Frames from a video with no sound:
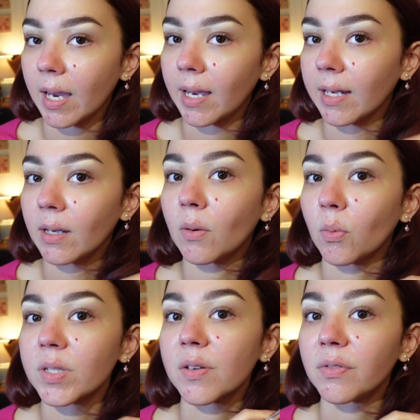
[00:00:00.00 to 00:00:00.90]
I
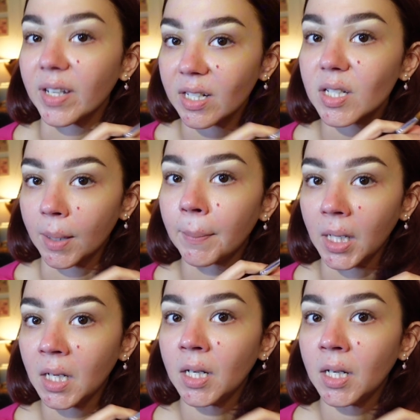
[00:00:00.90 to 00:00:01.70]
was a victim